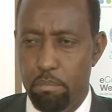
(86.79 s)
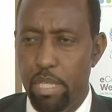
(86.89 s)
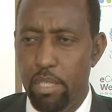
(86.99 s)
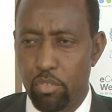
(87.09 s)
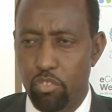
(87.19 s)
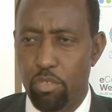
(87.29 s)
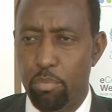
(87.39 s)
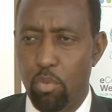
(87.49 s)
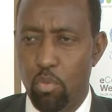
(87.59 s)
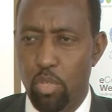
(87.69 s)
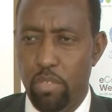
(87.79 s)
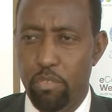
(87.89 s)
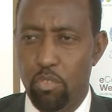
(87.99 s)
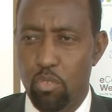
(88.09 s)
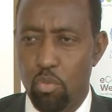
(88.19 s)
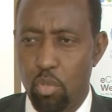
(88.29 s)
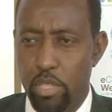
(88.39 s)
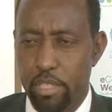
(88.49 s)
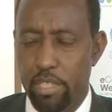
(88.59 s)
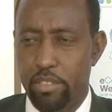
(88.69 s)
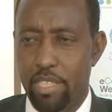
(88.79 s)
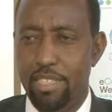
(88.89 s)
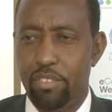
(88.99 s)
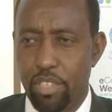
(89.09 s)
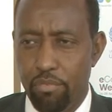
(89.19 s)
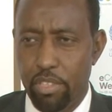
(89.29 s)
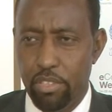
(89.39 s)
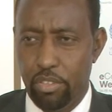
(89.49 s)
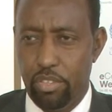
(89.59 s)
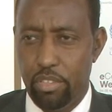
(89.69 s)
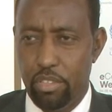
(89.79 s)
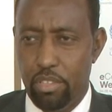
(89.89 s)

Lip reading: billions of people who live in rural areas are disadvantaged.